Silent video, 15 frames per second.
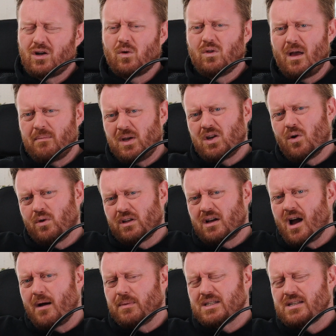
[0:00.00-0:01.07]
You know, let me know in the
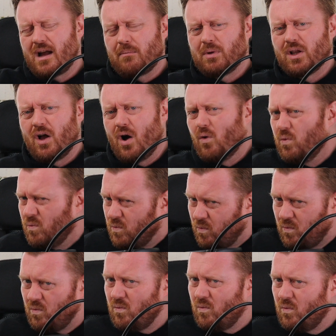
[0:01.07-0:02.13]
comments down below.
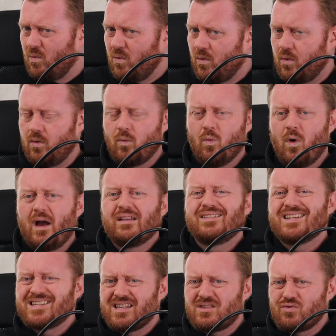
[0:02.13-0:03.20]
What,
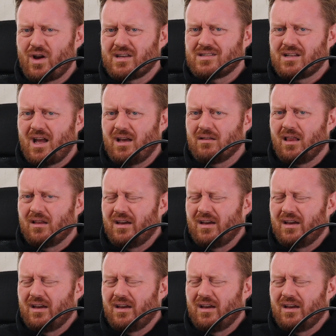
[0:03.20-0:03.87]
does this resonate?